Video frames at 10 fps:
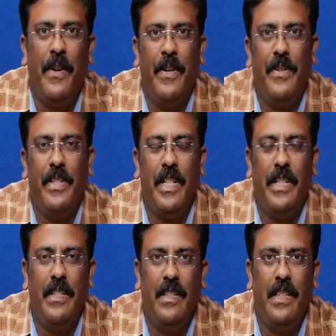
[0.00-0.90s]
going to see
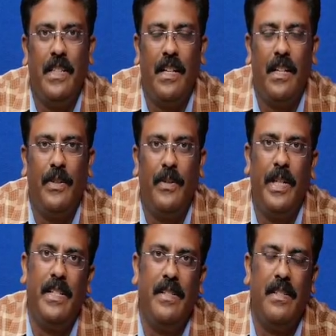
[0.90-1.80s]
it in the
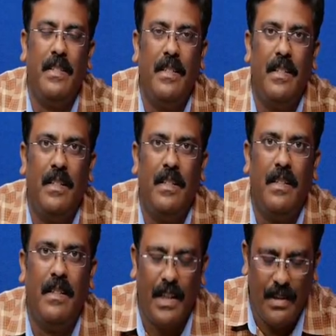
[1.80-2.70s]
today's
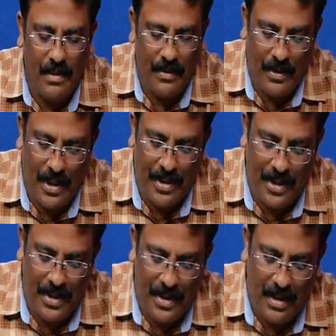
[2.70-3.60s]
class, today's
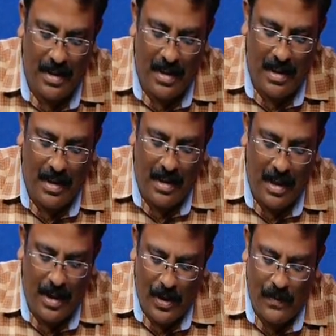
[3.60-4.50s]
session,
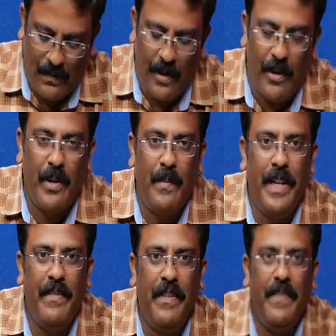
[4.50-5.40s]
and also followed
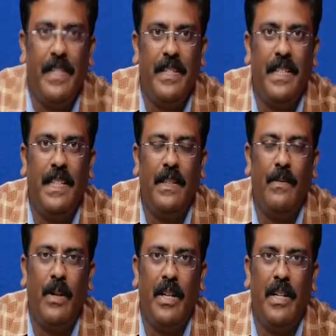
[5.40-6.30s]
by we will see that
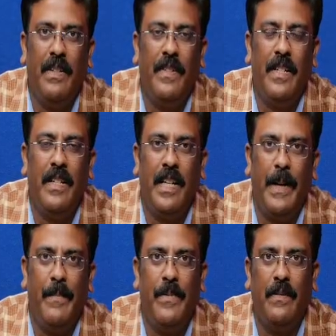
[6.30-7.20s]
what are the different
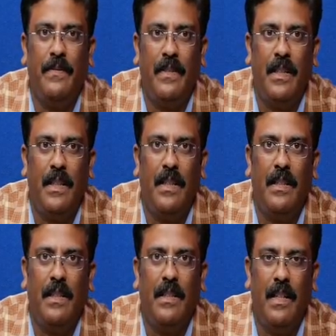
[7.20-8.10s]
types of
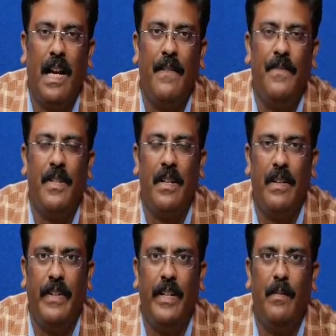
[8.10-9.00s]
graphs are
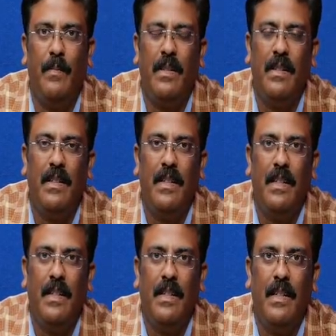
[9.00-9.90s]
available
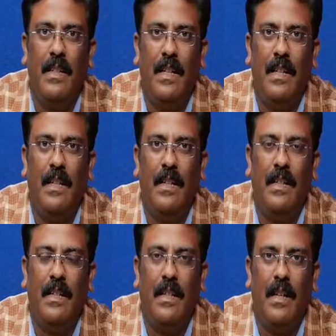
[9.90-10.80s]

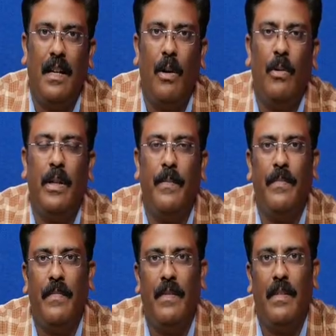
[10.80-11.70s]
and how
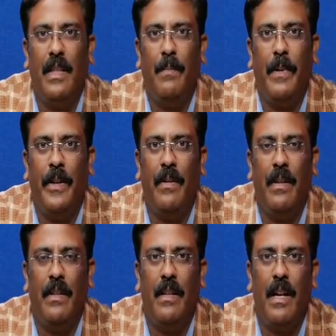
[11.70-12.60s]
come that
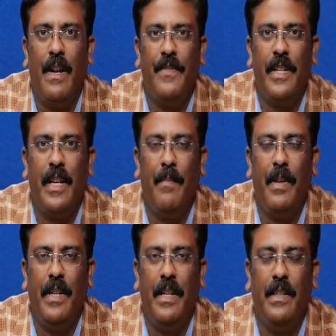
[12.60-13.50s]
particular graphs can
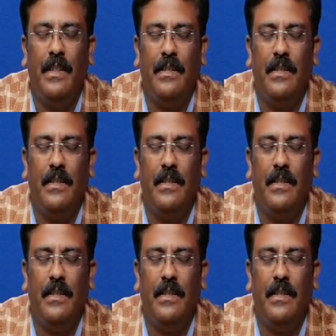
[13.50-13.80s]
be get